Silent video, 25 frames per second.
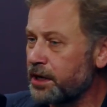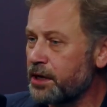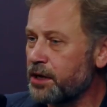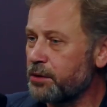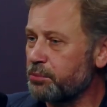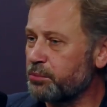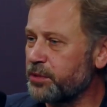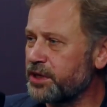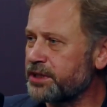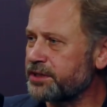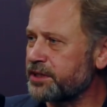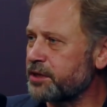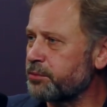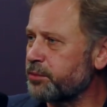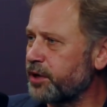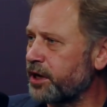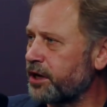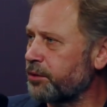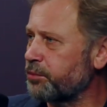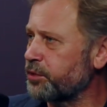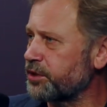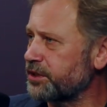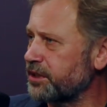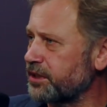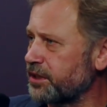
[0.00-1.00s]
Uh,
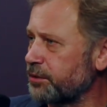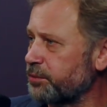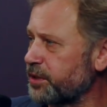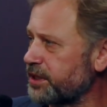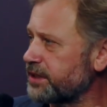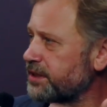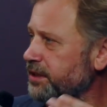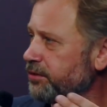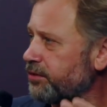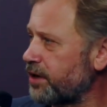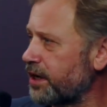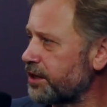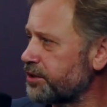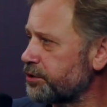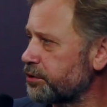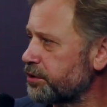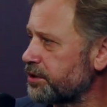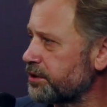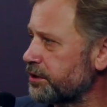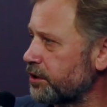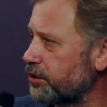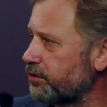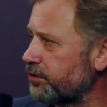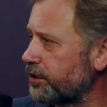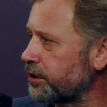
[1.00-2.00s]
i will give you an
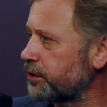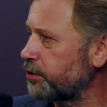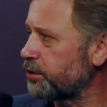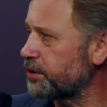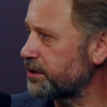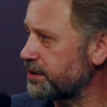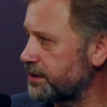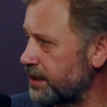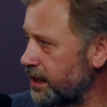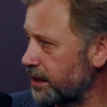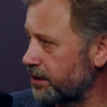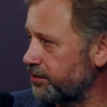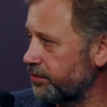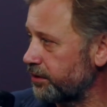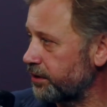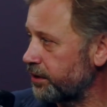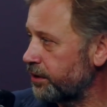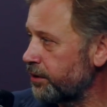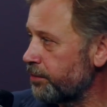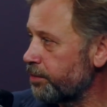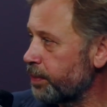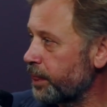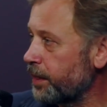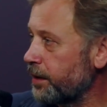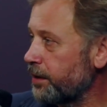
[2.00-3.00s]
example of
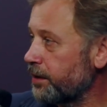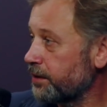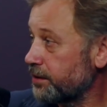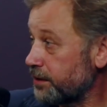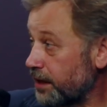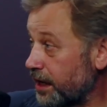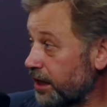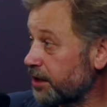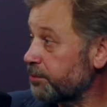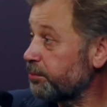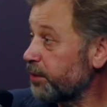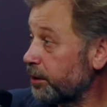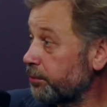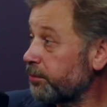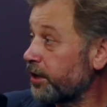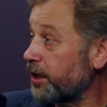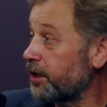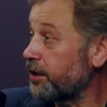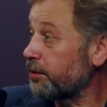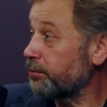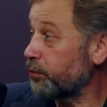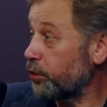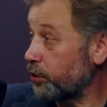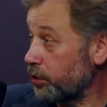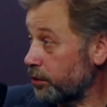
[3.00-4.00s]
my uh,
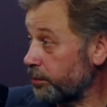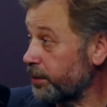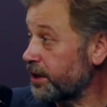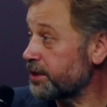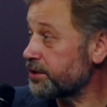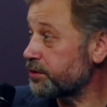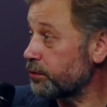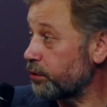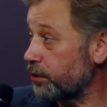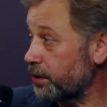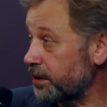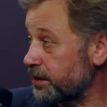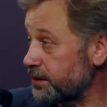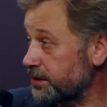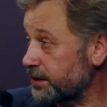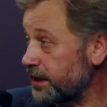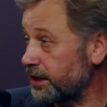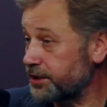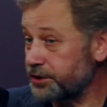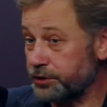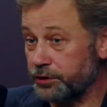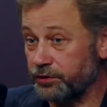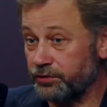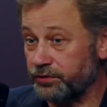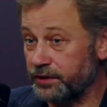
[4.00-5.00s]
organization.
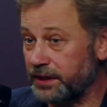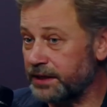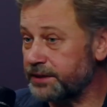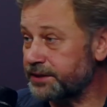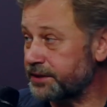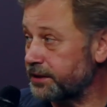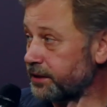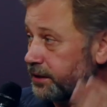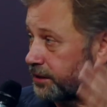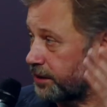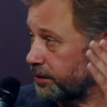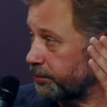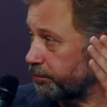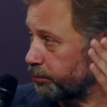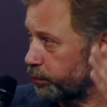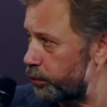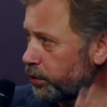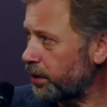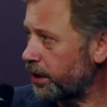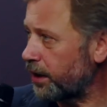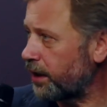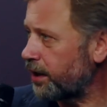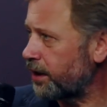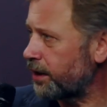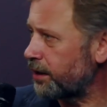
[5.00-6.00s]
We restore, for
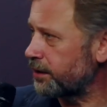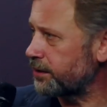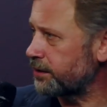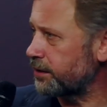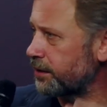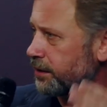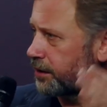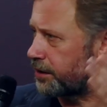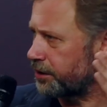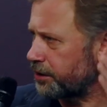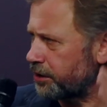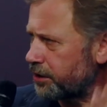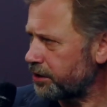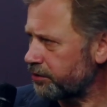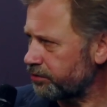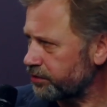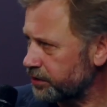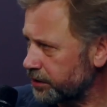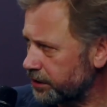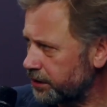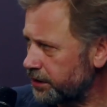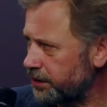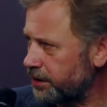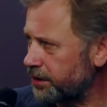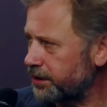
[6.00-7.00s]
example, ancient
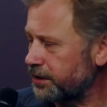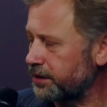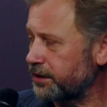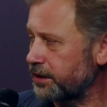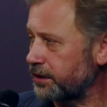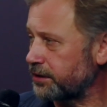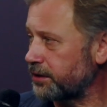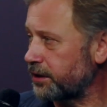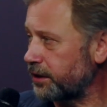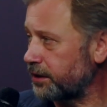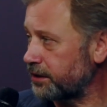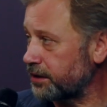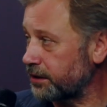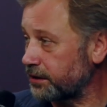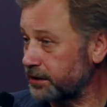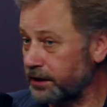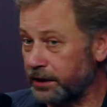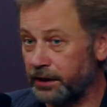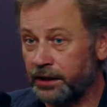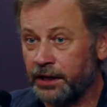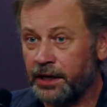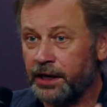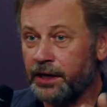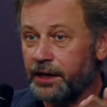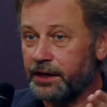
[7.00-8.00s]
church.
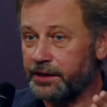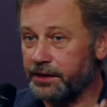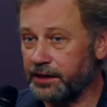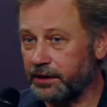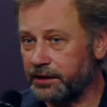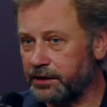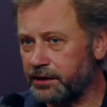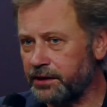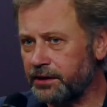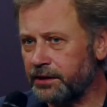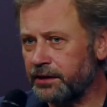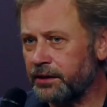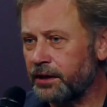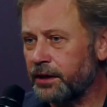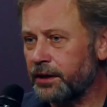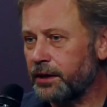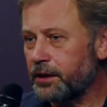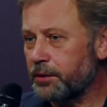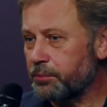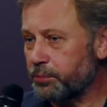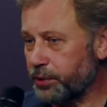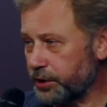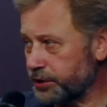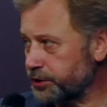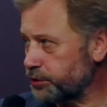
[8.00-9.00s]
We have uh,
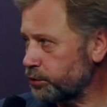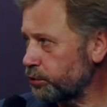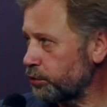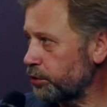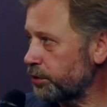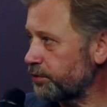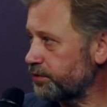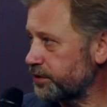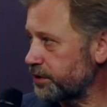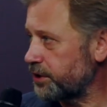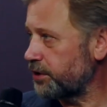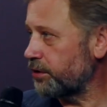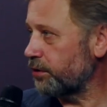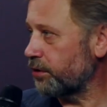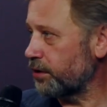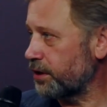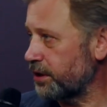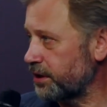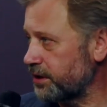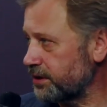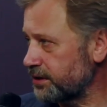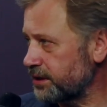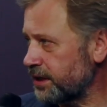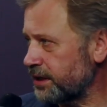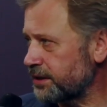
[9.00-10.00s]
staff of
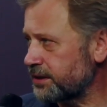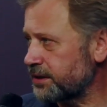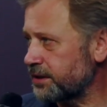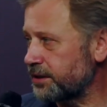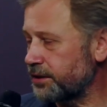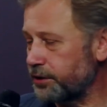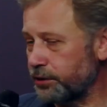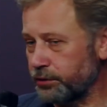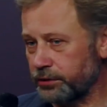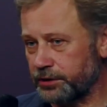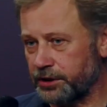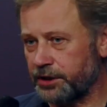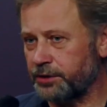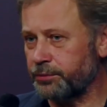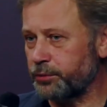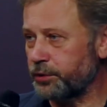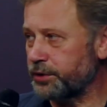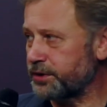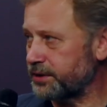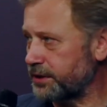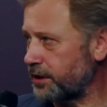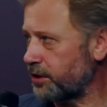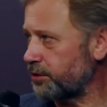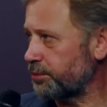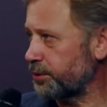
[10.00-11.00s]
our organization.
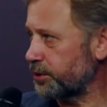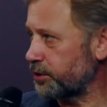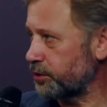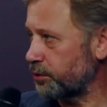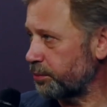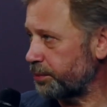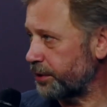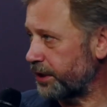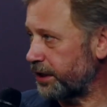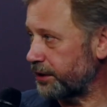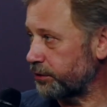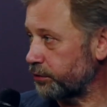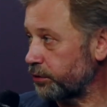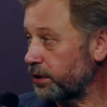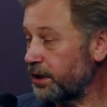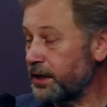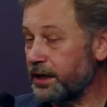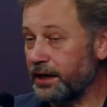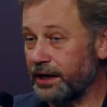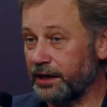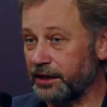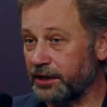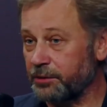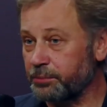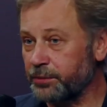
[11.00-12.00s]
We have
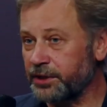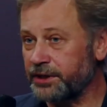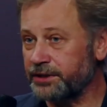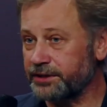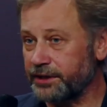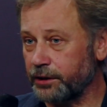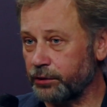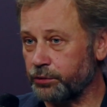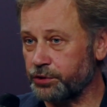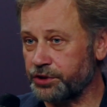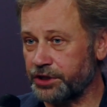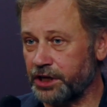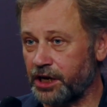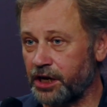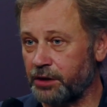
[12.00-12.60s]
accountant, we have